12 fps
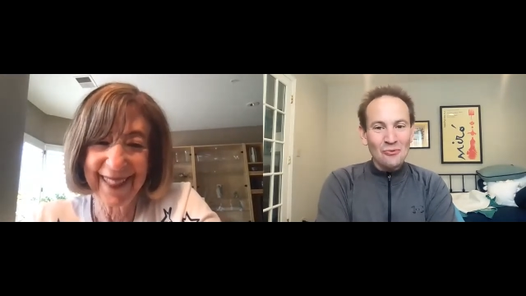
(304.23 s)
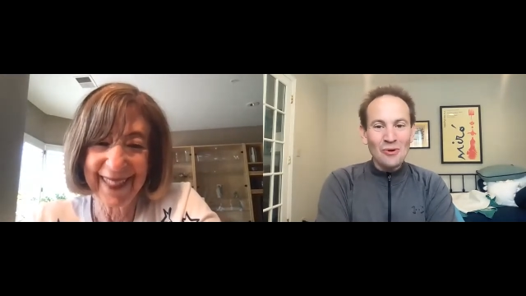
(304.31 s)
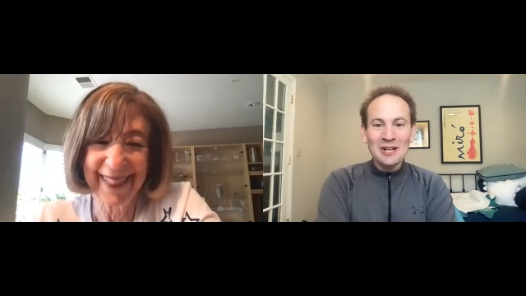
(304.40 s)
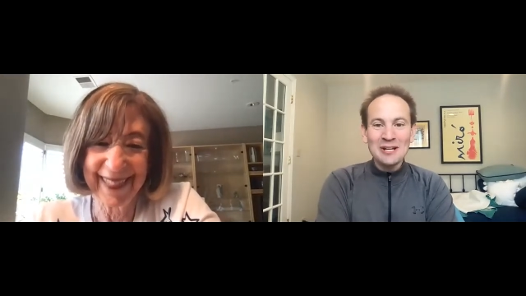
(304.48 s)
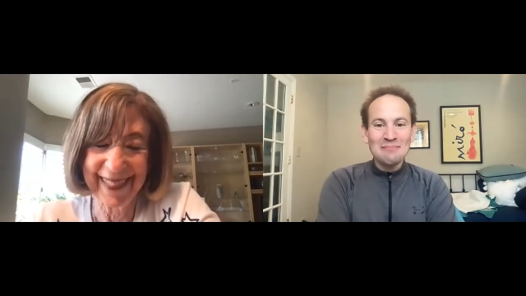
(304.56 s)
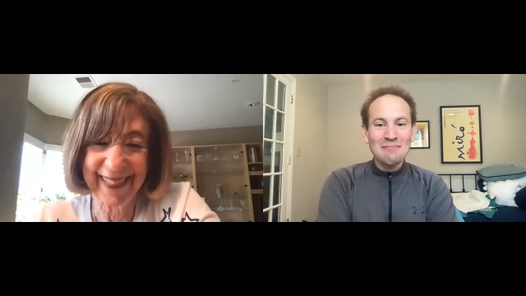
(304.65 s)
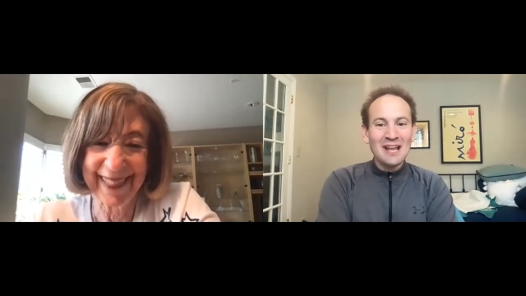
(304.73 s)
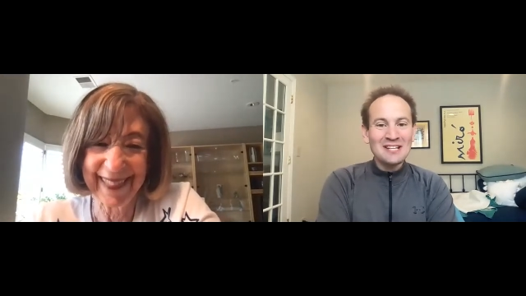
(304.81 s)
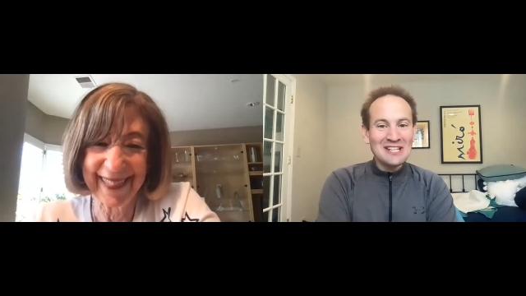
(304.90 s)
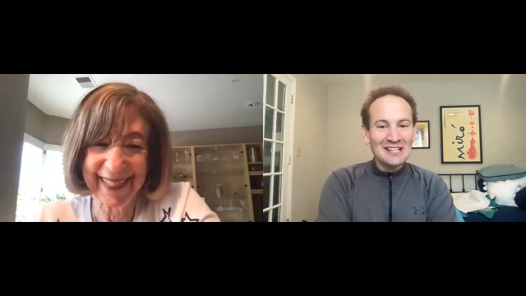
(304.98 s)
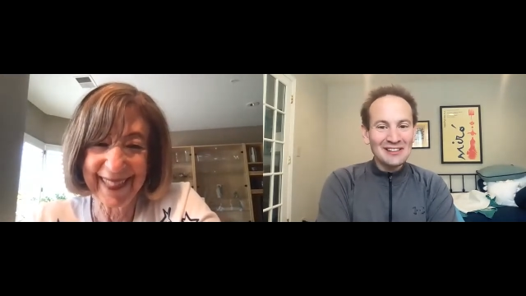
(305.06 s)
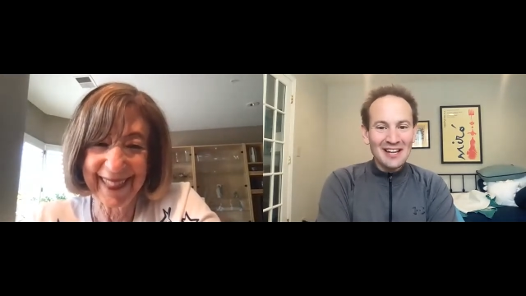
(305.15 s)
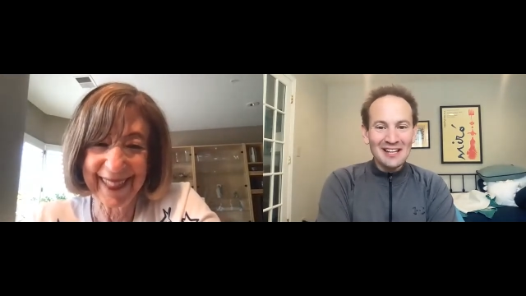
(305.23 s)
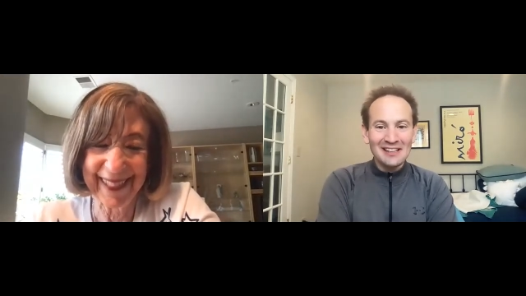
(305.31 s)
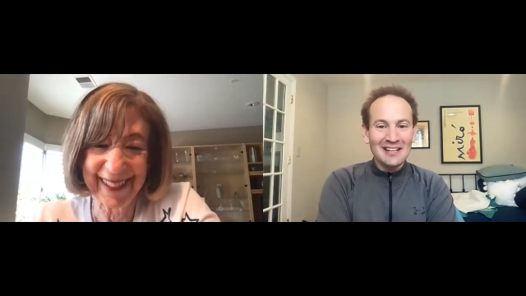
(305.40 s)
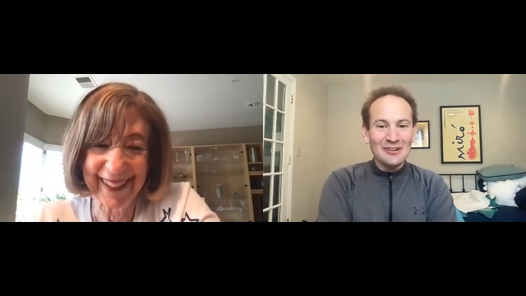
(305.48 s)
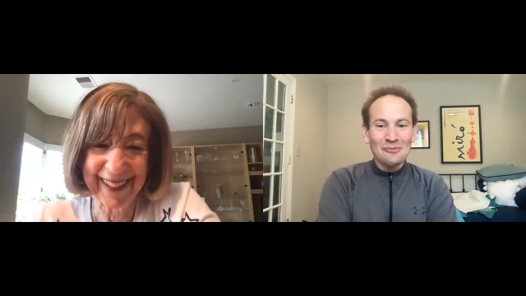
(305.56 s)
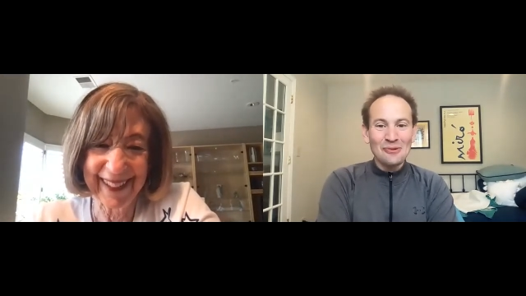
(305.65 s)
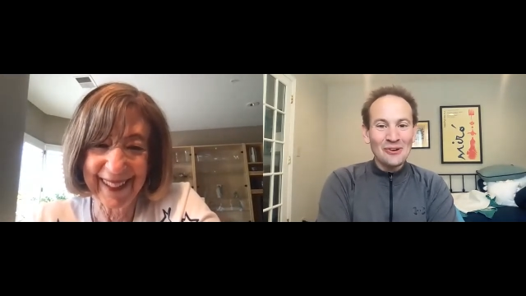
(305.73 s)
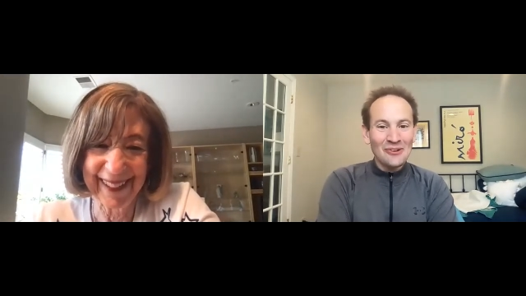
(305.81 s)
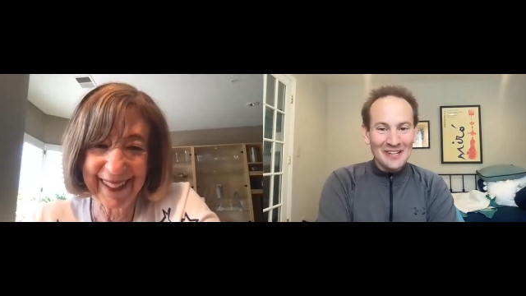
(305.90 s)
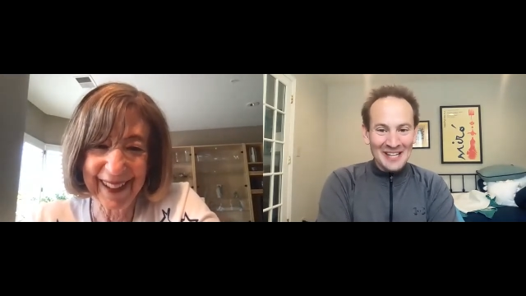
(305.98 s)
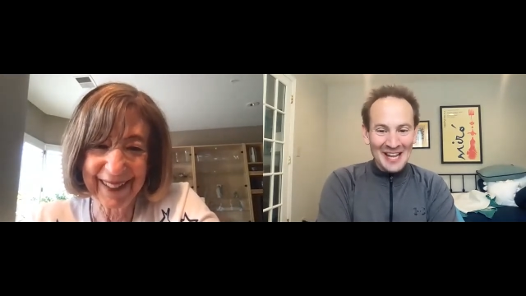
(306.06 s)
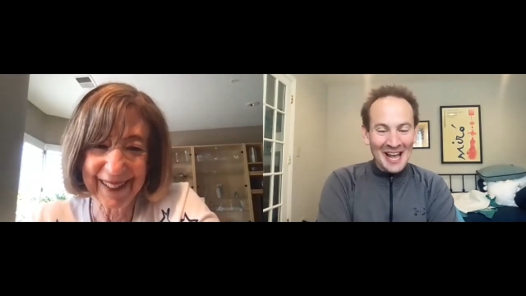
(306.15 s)
Speaker 1: what an amazing lay leader we're
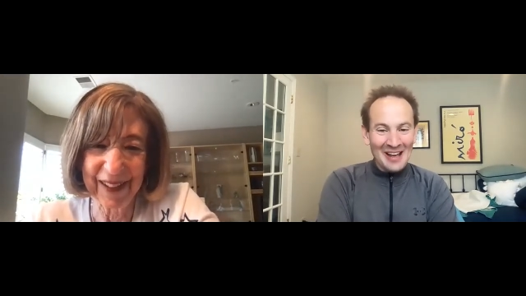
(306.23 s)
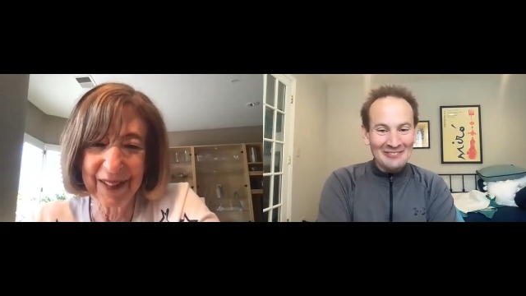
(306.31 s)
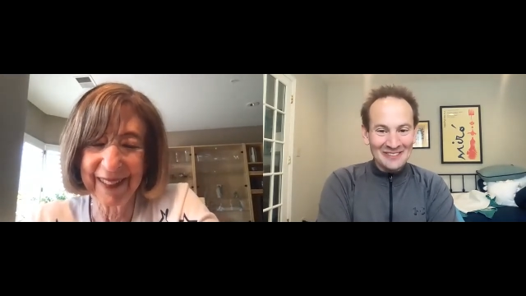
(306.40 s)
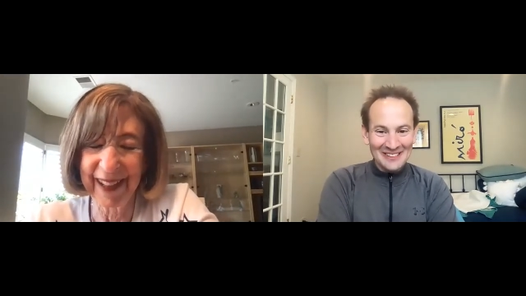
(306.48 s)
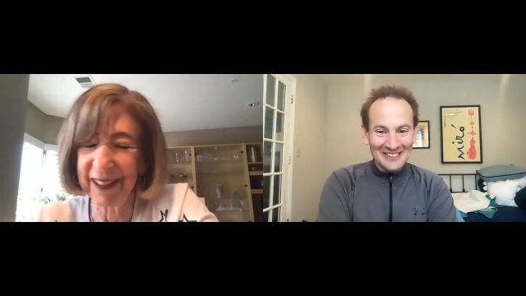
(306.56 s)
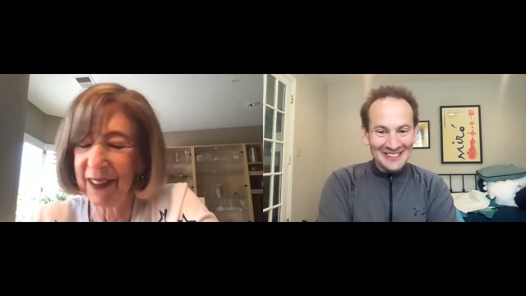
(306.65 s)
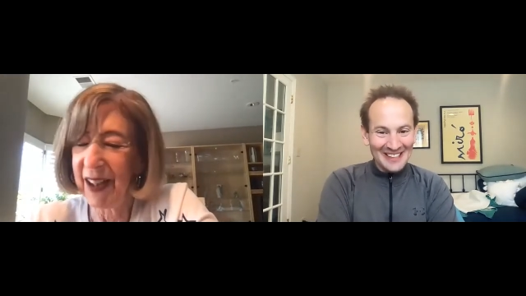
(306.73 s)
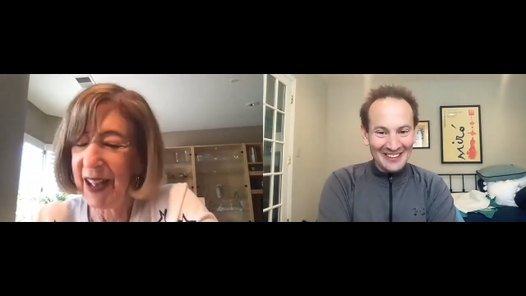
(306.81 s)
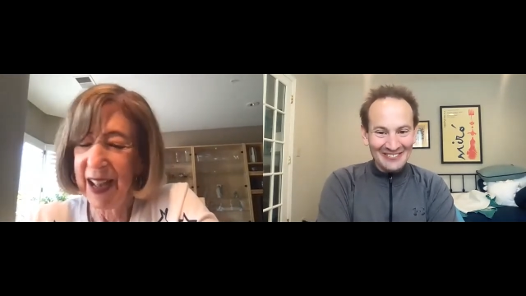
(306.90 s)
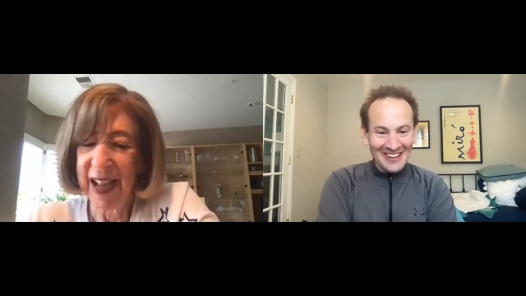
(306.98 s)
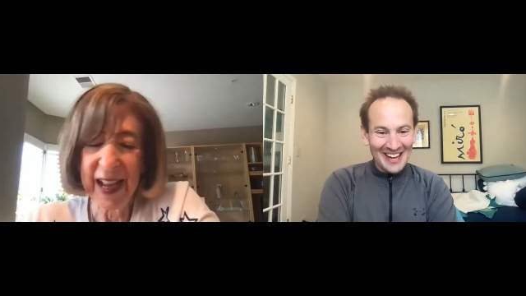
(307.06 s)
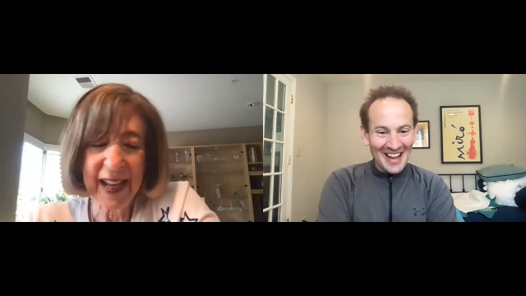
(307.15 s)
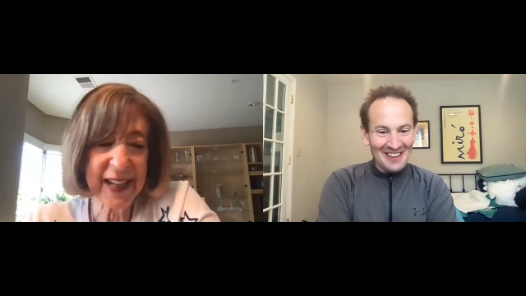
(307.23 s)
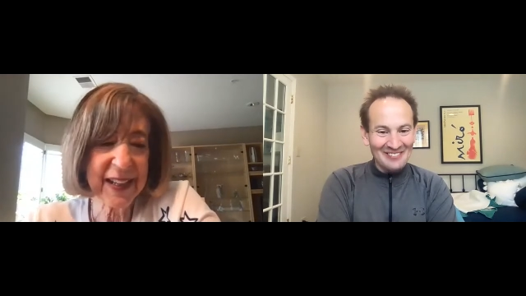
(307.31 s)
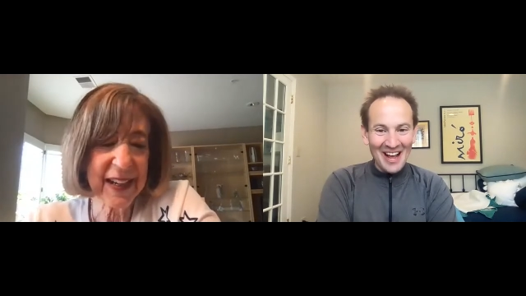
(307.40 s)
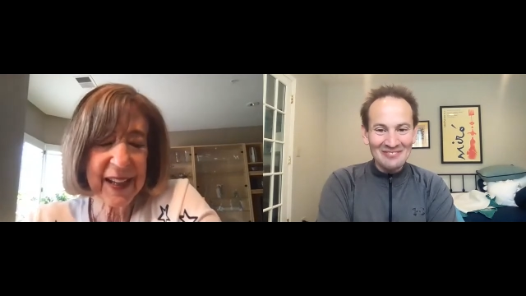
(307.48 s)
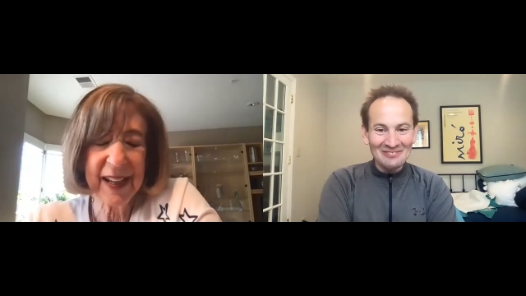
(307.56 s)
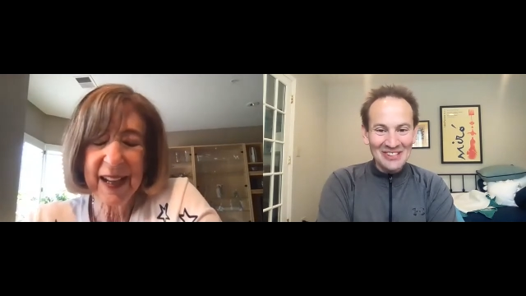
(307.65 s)
going to have here. Uh, well, I'm, I'm